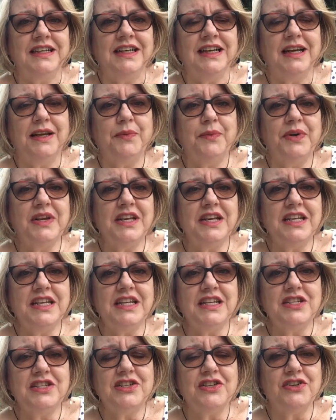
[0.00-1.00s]
And we
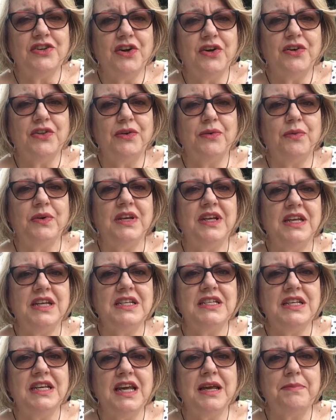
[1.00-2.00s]
need to know that we need
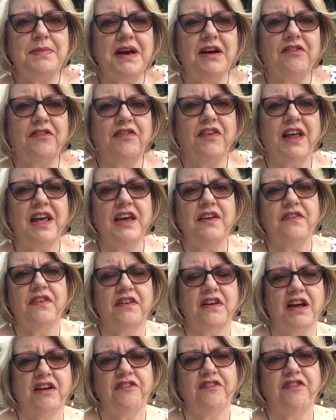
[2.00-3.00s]
to keep our flavour.
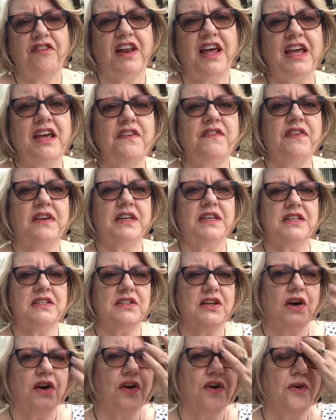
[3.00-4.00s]
Our flavour is
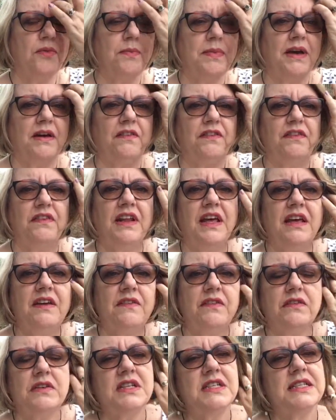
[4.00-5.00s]
hope. Our
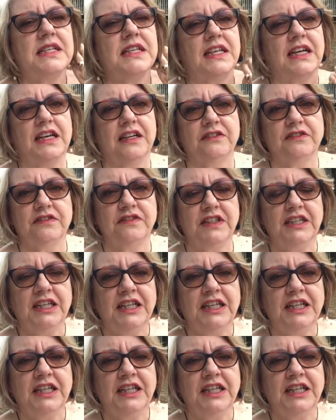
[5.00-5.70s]
flavour is love.